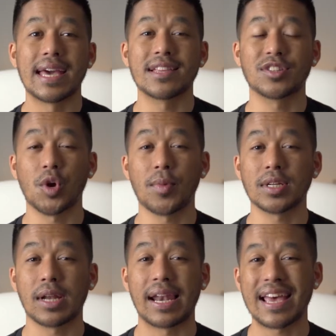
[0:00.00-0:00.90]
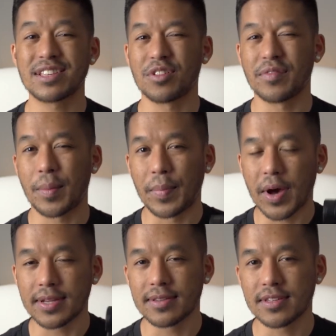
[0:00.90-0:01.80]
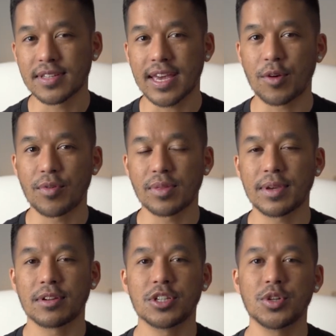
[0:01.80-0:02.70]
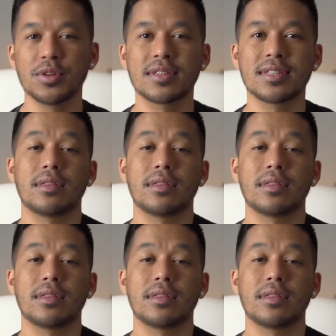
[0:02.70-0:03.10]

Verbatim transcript: It's so much less of a burden to take with me on shoots.